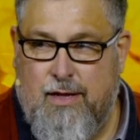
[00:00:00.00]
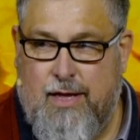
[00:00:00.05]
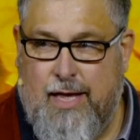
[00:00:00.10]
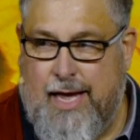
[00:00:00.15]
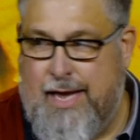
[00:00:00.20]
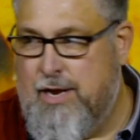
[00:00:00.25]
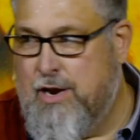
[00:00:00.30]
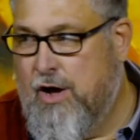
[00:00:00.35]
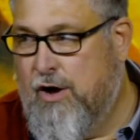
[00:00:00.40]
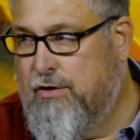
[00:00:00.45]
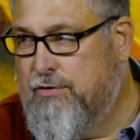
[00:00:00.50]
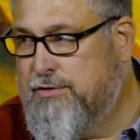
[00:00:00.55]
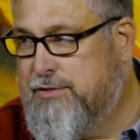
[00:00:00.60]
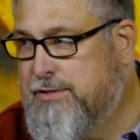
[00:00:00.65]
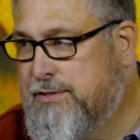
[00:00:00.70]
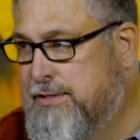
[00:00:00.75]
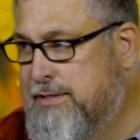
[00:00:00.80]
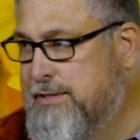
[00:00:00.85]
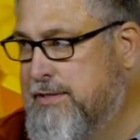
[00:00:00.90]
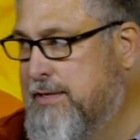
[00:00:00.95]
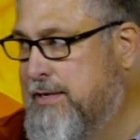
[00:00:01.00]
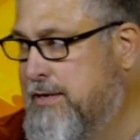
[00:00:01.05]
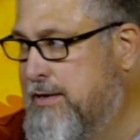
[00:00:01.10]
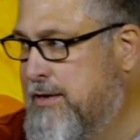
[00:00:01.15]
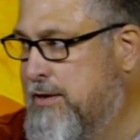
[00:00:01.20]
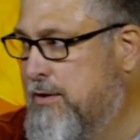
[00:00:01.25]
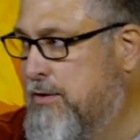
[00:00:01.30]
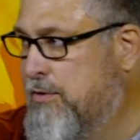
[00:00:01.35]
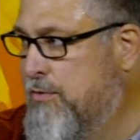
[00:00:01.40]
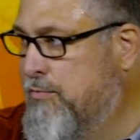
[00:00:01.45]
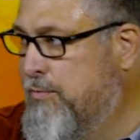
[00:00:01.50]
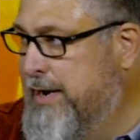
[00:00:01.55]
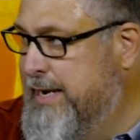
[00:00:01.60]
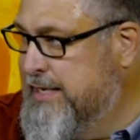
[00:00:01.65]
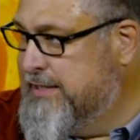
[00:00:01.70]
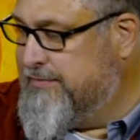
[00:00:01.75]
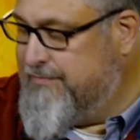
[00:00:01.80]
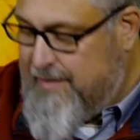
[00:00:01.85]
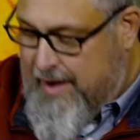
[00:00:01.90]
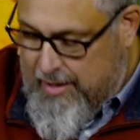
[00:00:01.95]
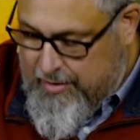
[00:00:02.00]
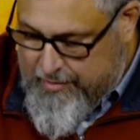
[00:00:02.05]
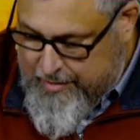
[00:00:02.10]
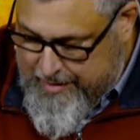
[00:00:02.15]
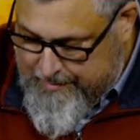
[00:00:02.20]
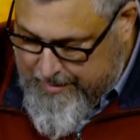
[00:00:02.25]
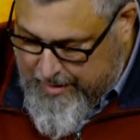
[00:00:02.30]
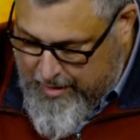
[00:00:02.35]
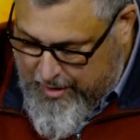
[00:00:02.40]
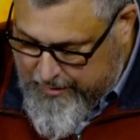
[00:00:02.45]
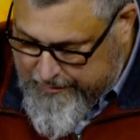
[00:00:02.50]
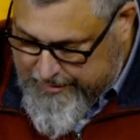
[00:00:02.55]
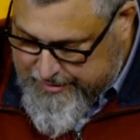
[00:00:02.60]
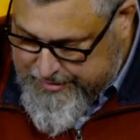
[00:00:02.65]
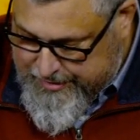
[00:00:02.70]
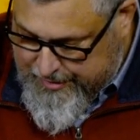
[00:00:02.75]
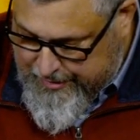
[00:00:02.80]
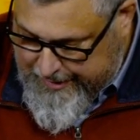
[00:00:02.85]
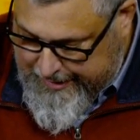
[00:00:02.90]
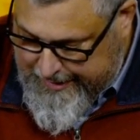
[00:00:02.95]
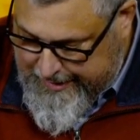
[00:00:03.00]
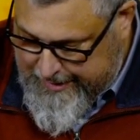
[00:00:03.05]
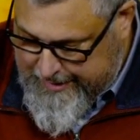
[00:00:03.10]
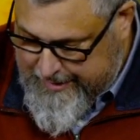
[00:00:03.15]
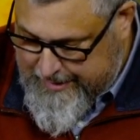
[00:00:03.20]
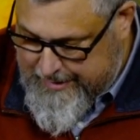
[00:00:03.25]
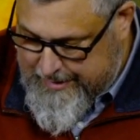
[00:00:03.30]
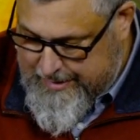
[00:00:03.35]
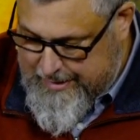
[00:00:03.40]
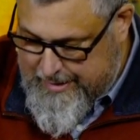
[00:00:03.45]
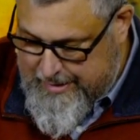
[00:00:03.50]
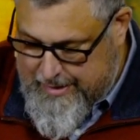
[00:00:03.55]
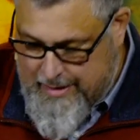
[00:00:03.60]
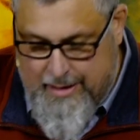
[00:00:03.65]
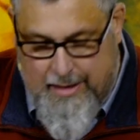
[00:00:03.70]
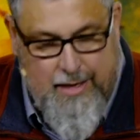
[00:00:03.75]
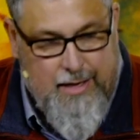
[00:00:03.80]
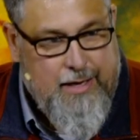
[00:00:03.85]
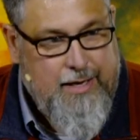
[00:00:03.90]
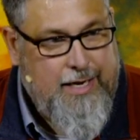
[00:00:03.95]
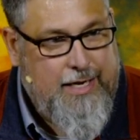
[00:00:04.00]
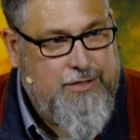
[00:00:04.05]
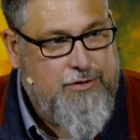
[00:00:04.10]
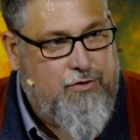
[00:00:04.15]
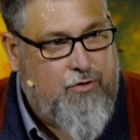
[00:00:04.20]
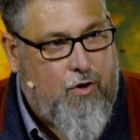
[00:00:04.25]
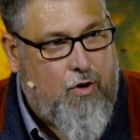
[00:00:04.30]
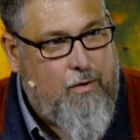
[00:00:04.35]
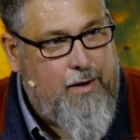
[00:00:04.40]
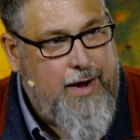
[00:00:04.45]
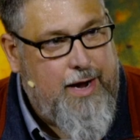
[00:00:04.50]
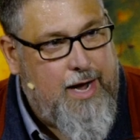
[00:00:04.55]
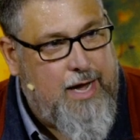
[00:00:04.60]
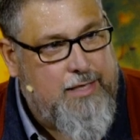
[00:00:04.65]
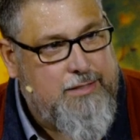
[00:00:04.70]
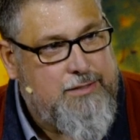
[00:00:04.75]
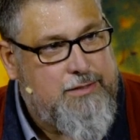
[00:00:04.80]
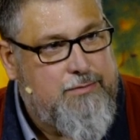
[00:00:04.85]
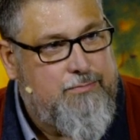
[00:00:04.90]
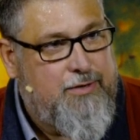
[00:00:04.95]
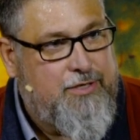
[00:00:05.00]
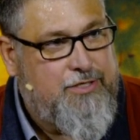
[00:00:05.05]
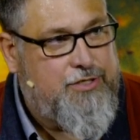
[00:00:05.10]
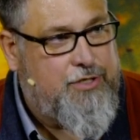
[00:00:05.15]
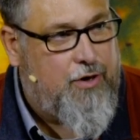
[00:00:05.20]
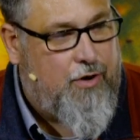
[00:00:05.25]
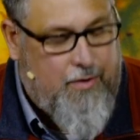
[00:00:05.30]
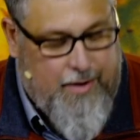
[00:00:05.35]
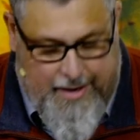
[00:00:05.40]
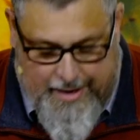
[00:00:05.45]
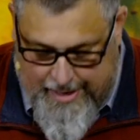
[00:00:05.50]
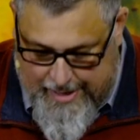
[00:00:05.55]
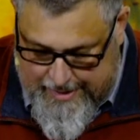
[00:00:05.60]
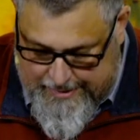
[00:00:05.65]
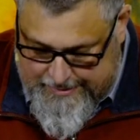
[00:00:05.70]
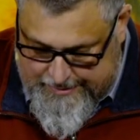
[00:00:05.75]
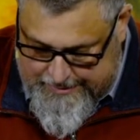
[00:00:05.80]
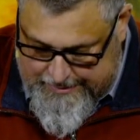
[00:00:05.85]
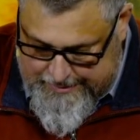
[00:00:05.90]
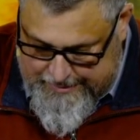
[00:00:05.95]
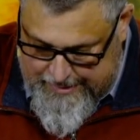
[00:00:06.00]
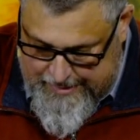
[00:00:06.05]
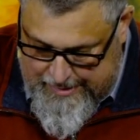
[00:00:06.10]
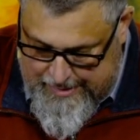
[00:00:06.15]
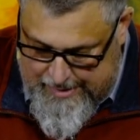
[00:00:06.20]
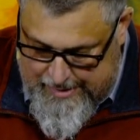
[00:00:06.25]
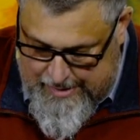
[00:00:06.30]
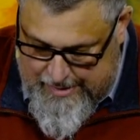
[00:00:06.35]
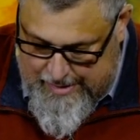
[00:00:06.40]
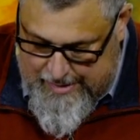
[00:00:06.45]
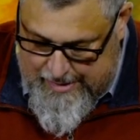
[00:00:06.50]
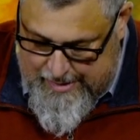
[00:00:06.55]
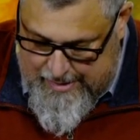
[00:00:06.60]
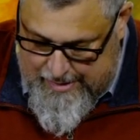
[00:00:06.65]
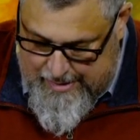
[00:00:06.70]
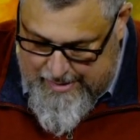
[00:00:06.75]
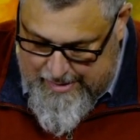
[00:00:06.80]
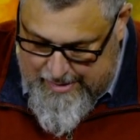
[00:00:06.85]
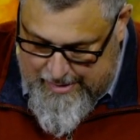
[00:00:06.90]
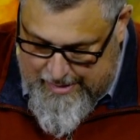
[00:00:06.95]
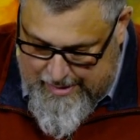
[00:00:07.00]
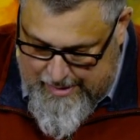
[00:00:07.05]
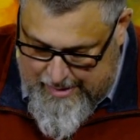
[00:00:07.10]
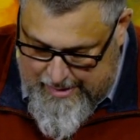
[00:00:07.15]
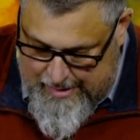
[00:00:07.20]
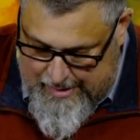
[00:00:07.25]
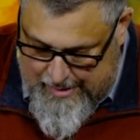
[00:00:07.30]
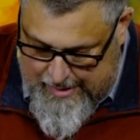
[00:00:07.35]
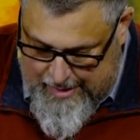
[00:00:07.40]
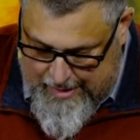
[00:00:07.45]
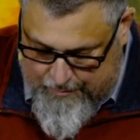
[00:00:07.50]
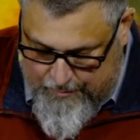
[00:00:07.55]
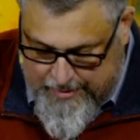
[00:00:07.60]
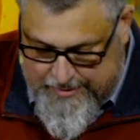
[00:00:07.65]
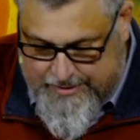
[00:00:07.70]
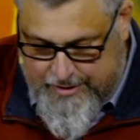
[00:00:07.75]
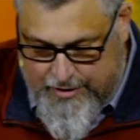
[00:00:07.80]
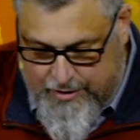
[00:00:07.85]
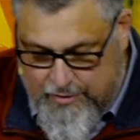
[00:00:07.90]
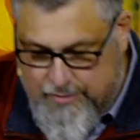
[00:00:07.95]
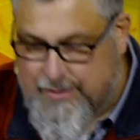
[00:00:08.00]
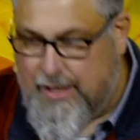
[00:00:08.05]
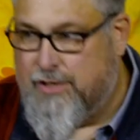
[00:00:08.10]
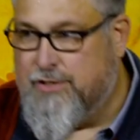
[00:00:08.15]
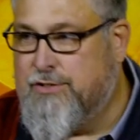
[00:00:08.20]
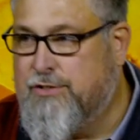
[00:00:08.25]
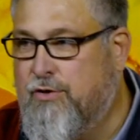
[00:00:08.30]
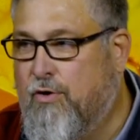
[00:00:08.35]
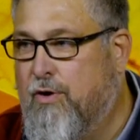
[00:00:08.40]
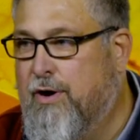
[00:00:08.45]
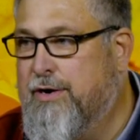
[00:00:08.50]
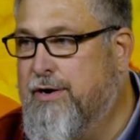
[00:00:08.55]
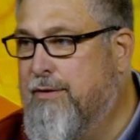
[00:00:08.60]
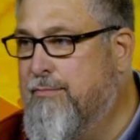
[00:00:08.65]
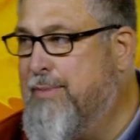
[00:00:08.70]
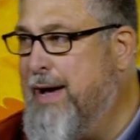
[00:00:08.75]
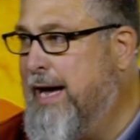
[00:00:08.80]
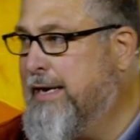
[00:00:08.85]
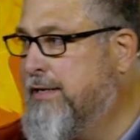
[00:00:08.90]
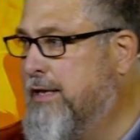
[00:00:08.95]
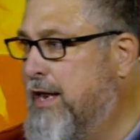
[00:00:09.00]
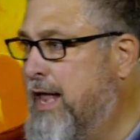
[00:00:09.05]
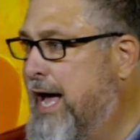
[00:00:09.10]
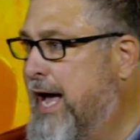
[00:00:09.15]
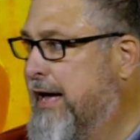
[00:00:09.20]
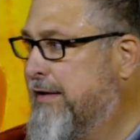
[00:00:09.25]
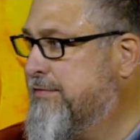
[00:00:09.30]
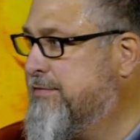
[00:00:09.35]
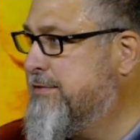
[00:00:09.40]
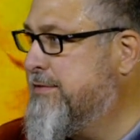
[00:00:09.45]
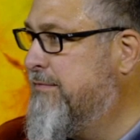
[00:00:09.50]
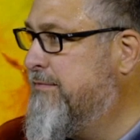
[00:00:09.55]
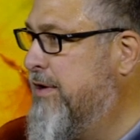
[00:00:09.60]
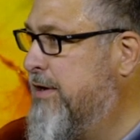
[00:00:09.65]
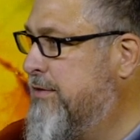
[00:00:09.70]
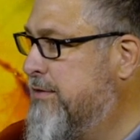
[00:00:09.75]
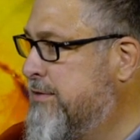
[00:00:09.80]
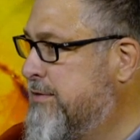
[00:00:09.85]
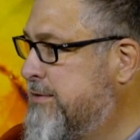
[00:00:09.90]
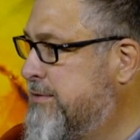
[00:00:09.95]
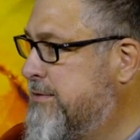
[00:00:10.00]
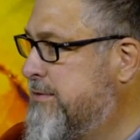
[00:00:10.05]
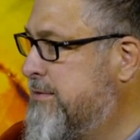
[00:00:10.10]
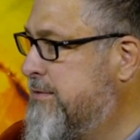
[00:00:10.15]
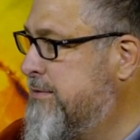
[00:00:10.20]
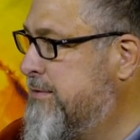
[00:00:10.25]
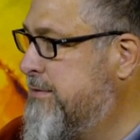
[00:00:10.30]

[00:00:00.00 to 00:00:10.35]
He knows we just follow him along the journey. He's growing us, maturing us, and wants to use our story to impact the lives of others.